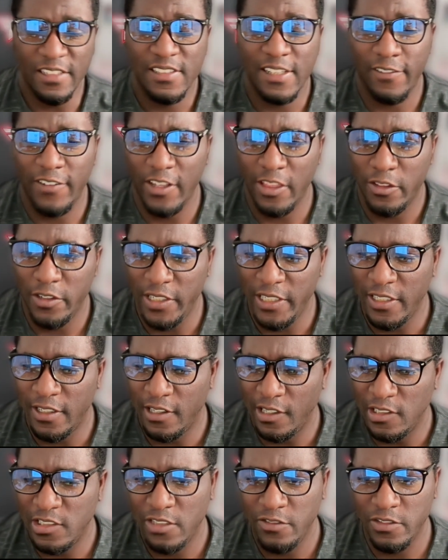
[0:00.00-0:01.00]
And in
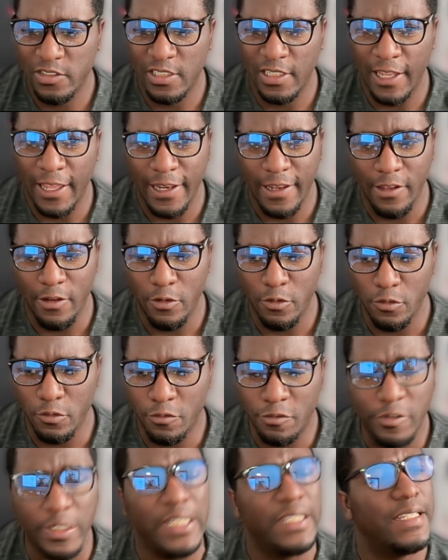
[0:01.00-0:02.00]
73 yards, she was the lady
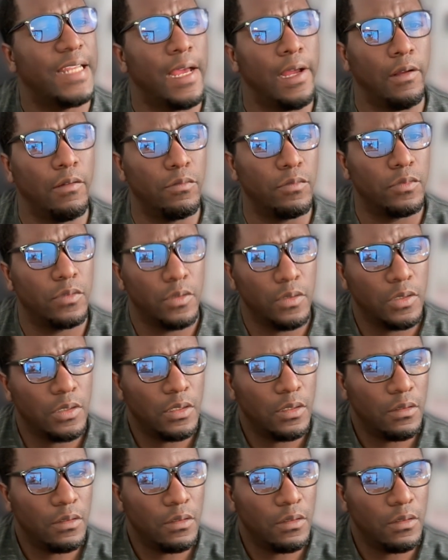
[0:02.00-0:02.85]
who freaked out